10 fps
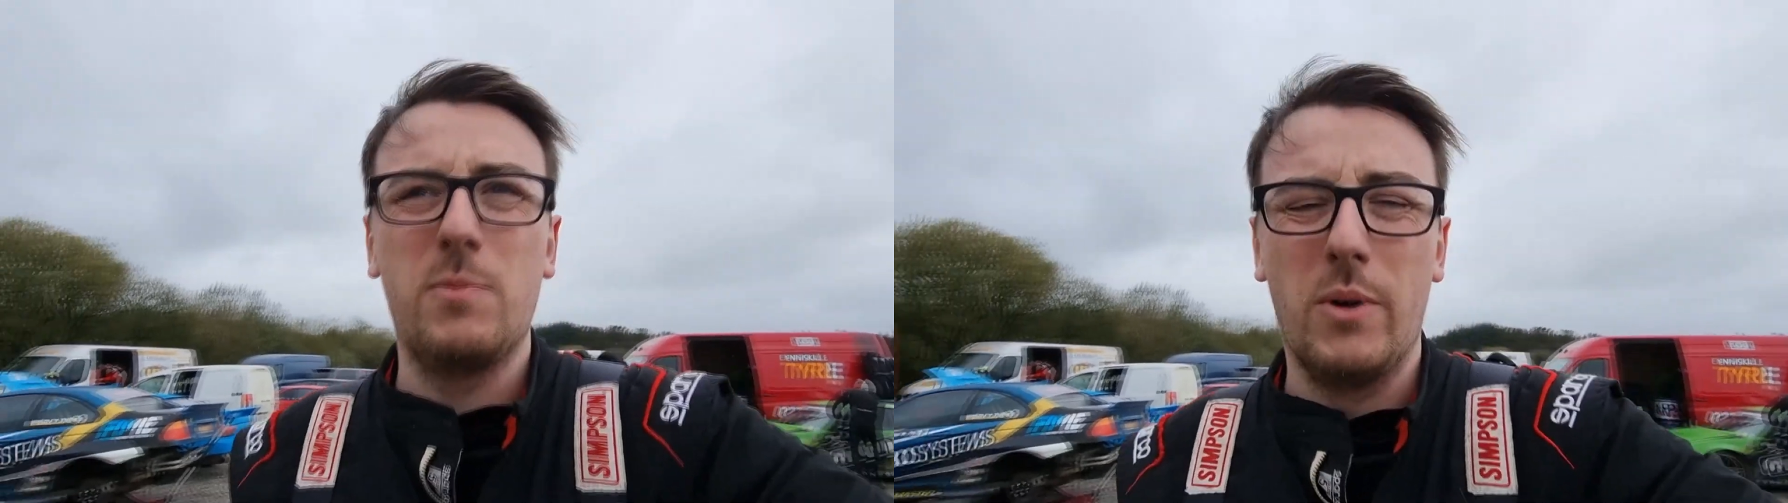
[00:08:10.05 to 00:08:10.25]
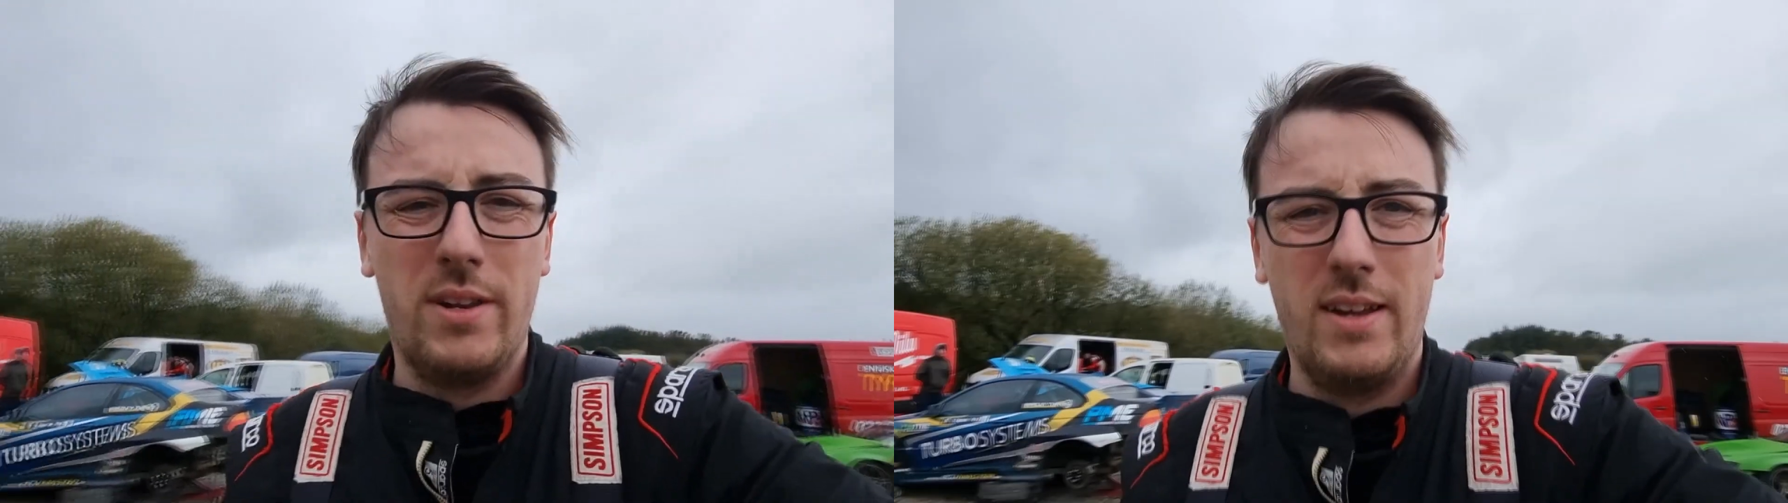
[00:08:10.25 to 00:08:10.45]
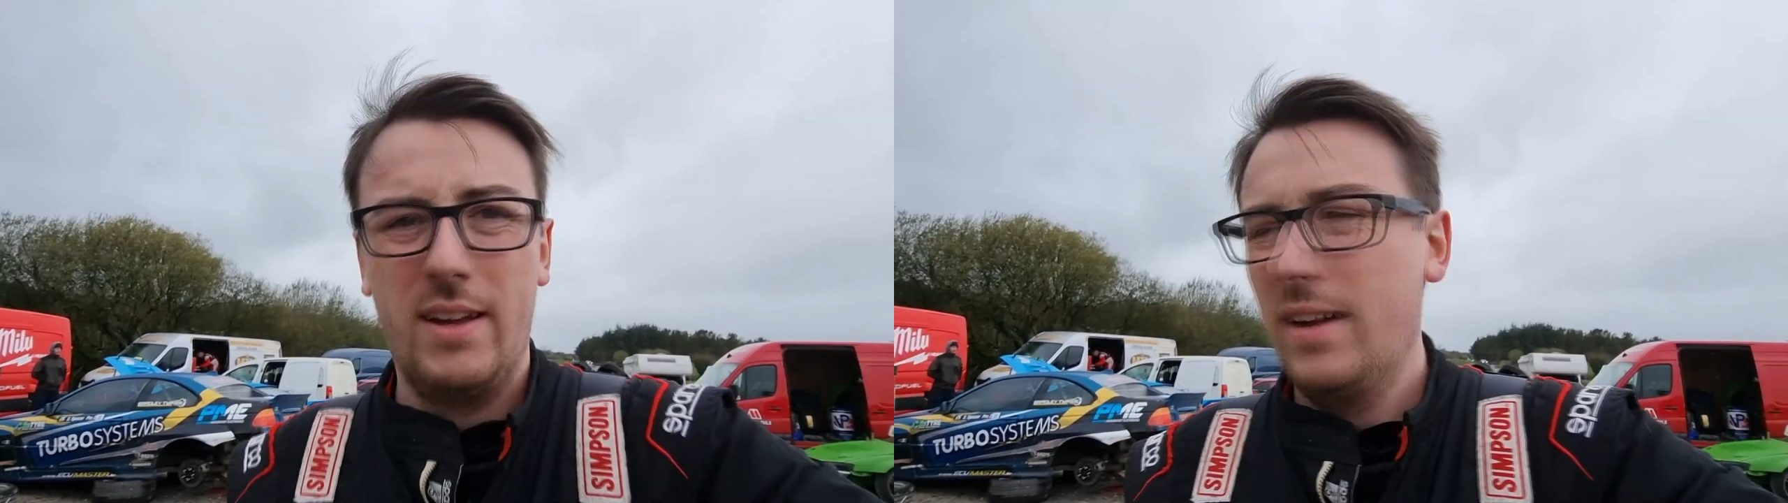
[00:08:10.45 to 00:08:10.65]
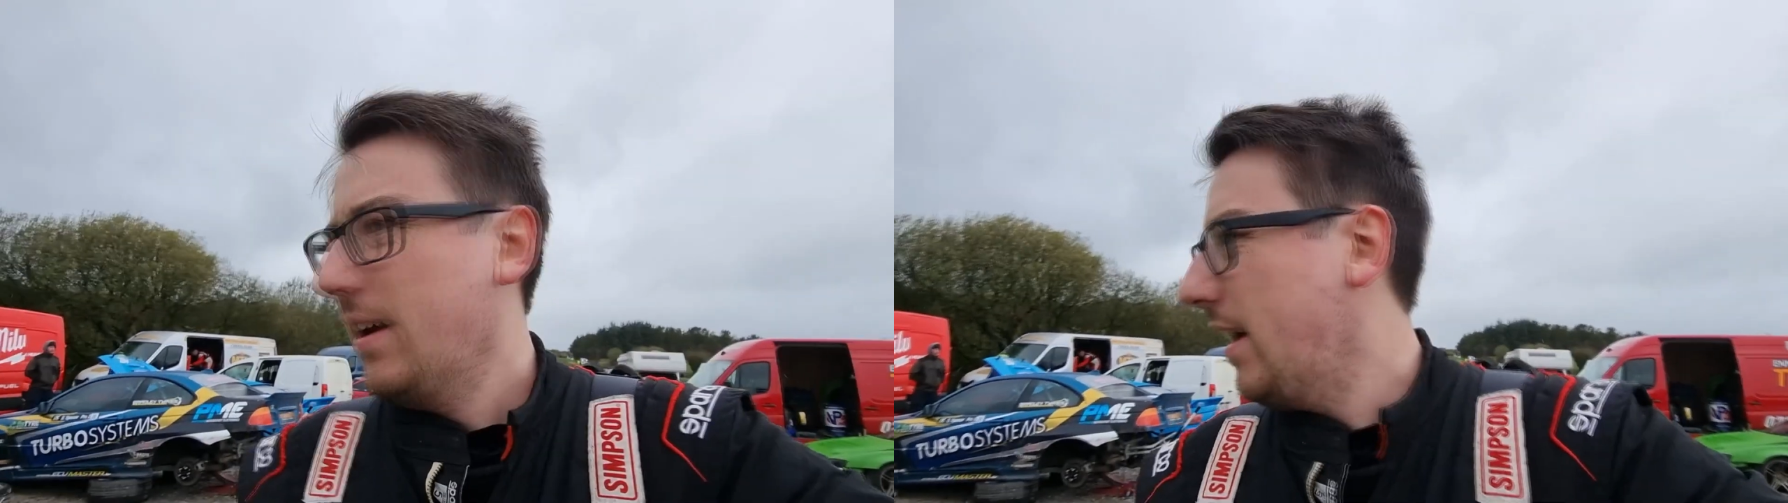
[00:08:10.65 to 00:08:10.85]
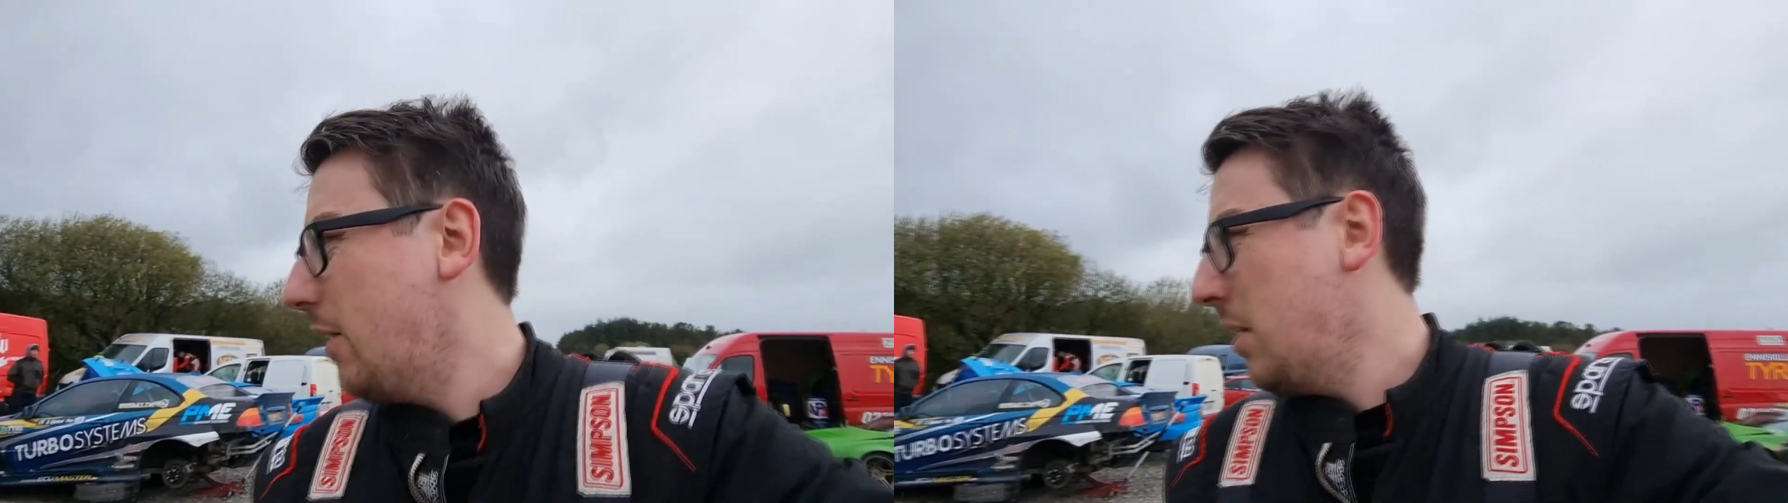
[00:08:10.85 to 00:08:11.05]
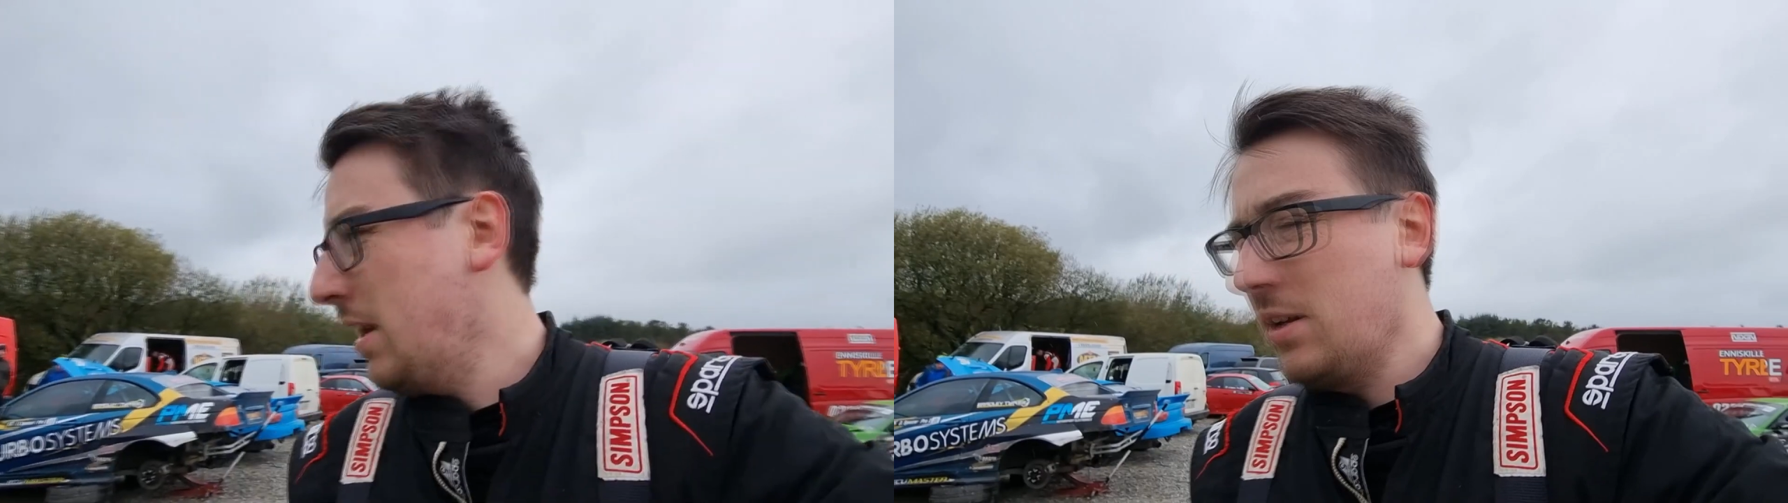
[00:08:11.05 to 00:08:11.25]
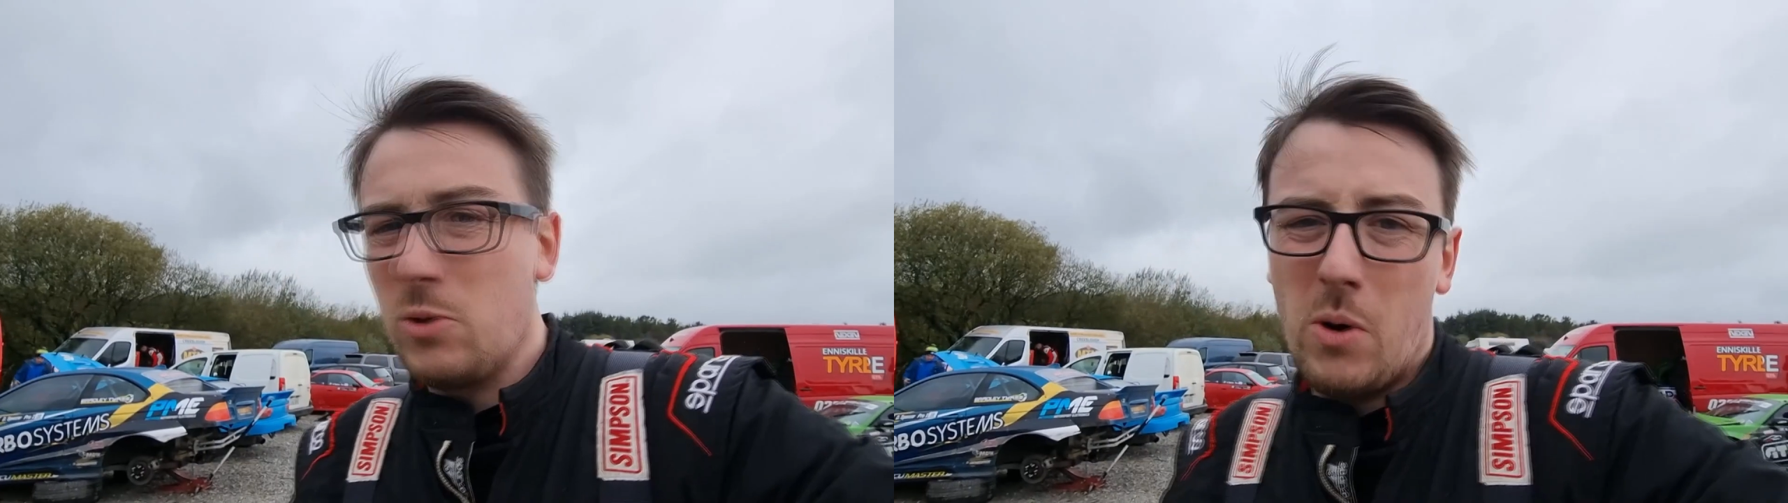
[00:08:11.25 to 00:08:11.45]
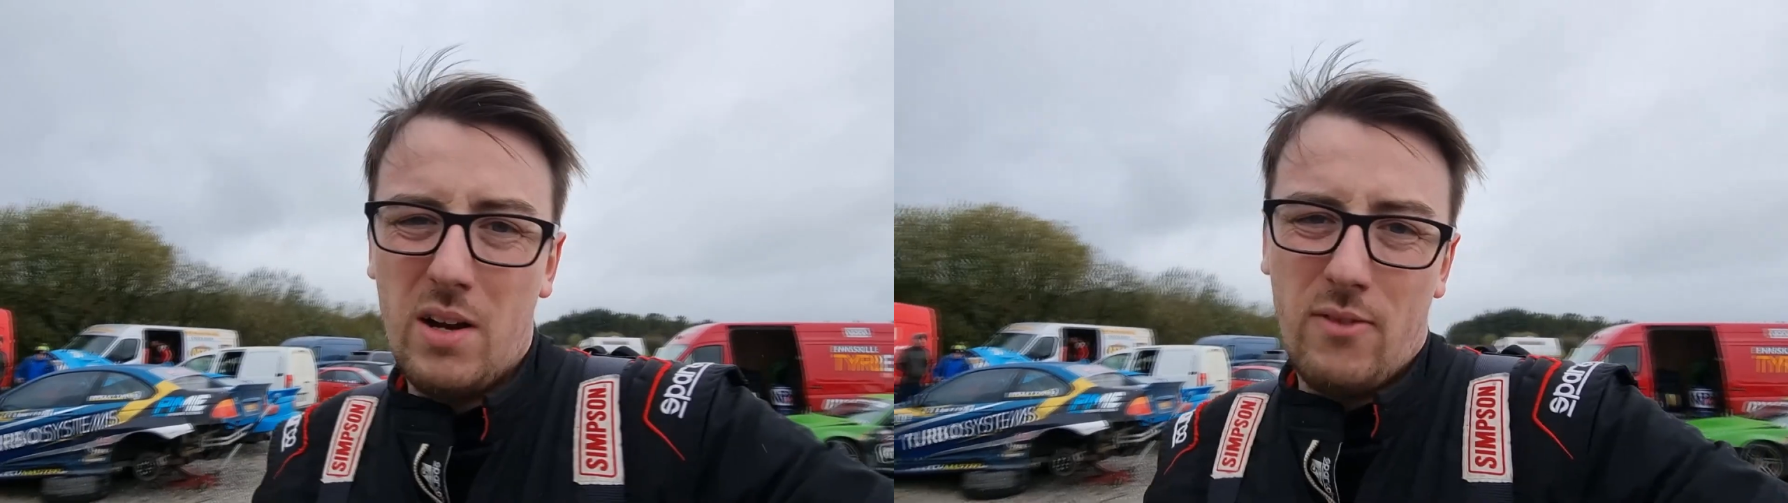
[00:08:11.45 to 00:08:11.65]
But we're heading
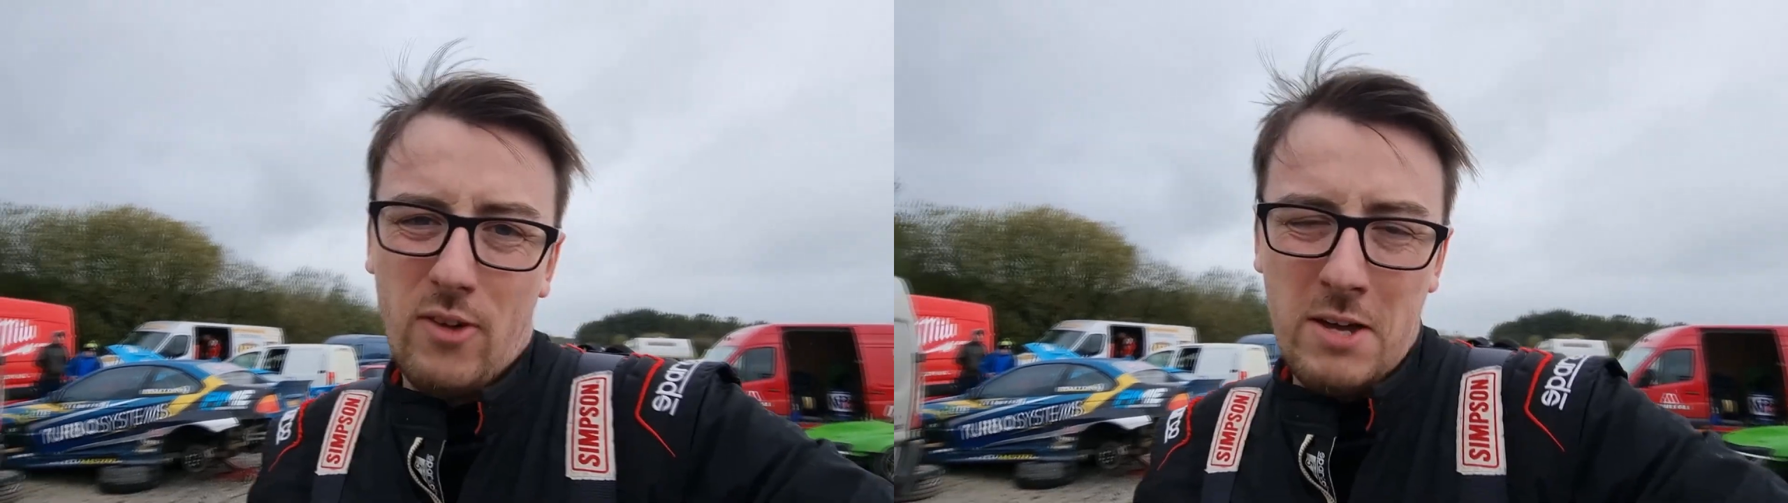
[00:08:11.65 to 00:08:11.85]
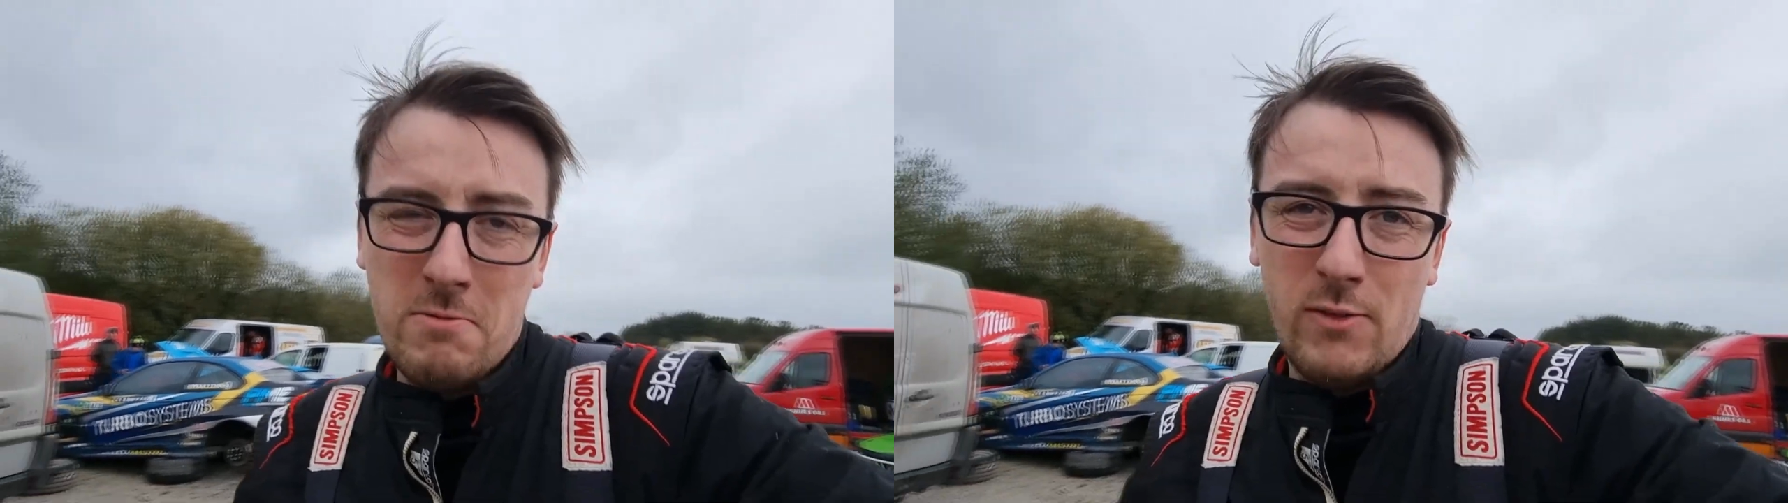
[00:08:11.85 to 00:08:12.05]
into qualifying.